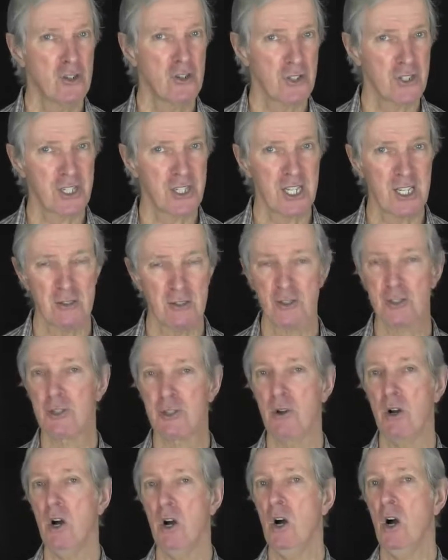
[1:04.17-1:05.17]
your skills
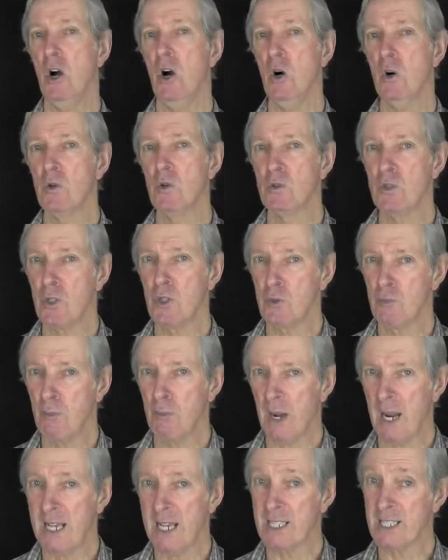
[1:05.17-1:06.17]
to a whole new
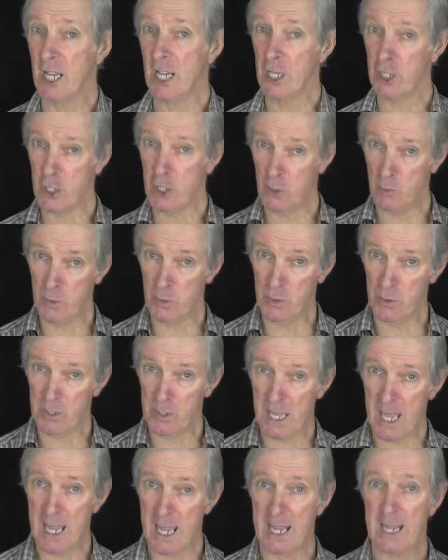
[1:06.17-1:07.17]
place, and you will
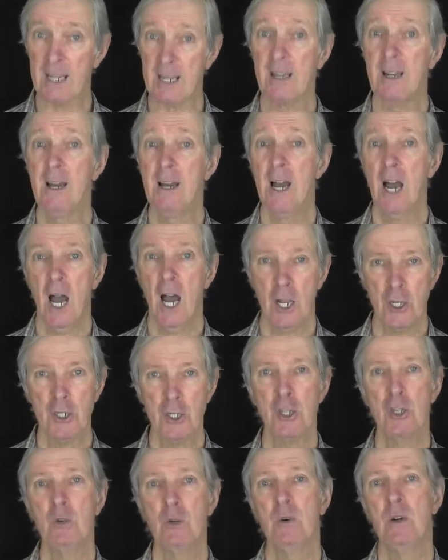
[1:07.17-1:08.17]
gain a
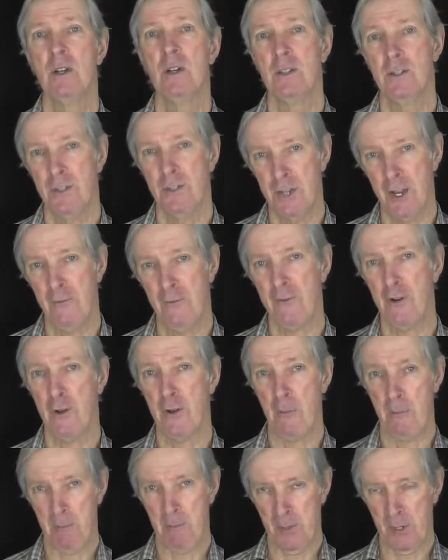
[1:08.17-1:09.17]
new,
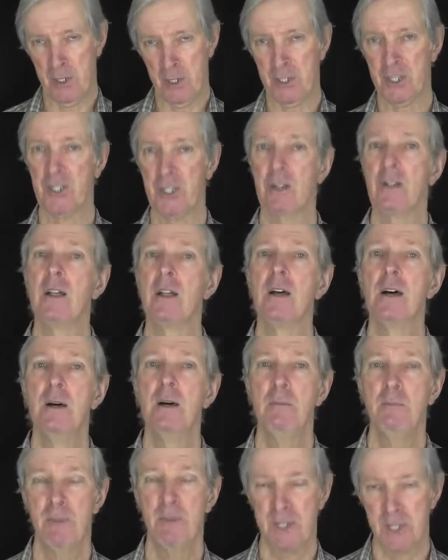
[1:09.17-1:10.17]
different personal
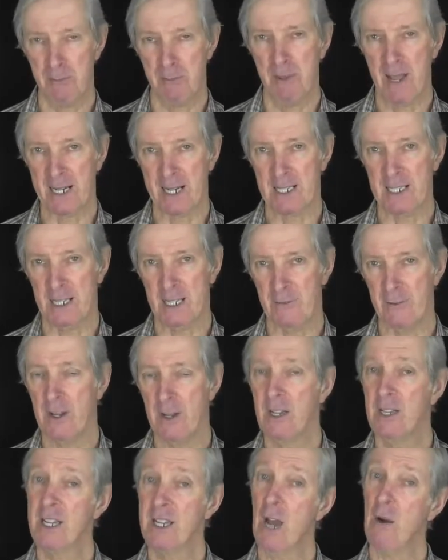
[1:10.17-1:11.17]
perspective.
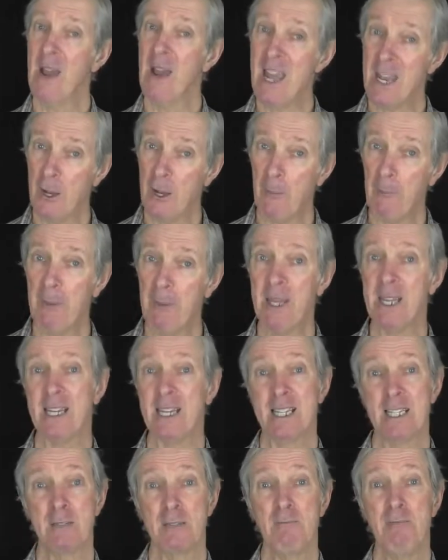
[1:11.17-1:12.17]
Now,
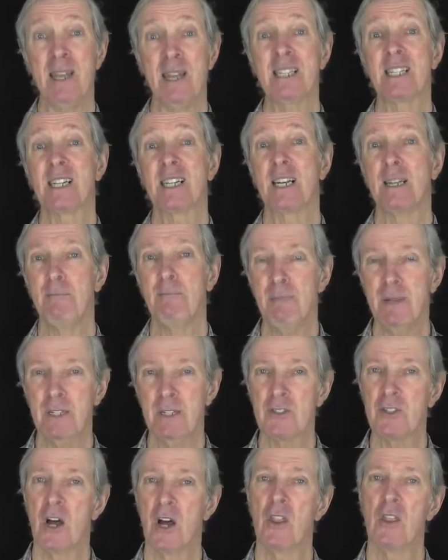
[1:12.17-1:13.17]
NLP is basically
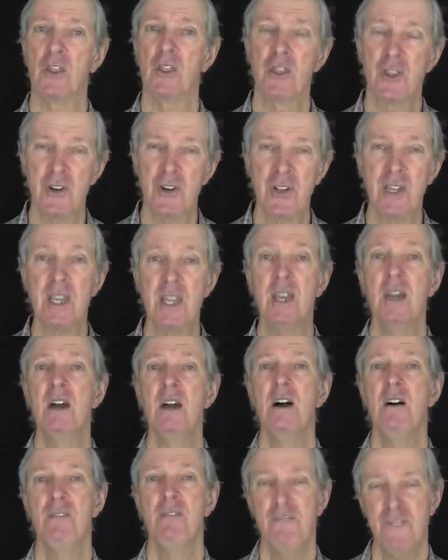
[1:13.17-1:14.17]
built on three
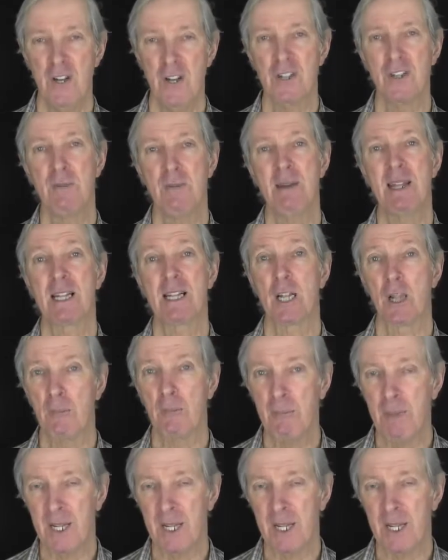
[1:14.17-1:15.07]
fundamental